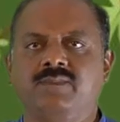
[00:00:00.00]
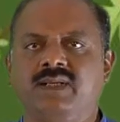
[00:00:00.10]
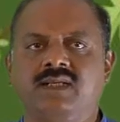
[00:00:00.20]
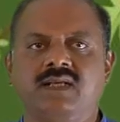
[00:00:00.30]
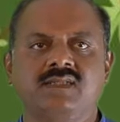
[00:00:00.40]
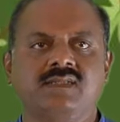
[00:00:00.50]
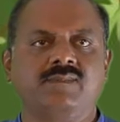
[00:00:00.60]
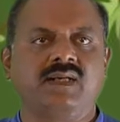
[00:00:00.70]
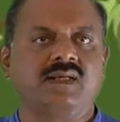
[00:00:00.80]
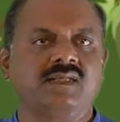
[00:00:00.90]
minerals,
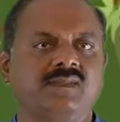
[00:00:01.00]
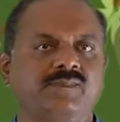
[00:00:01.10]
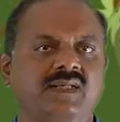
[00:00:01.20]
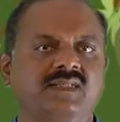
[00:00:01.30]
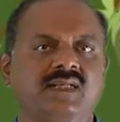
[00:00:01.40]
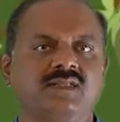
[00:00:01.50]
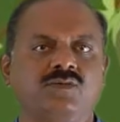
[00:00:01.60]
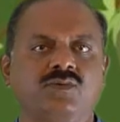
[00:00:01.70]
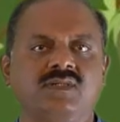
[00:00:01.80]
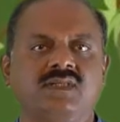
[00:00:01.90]
metals, precious
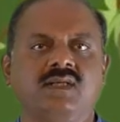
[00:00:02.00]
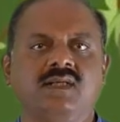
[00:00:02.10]
stones,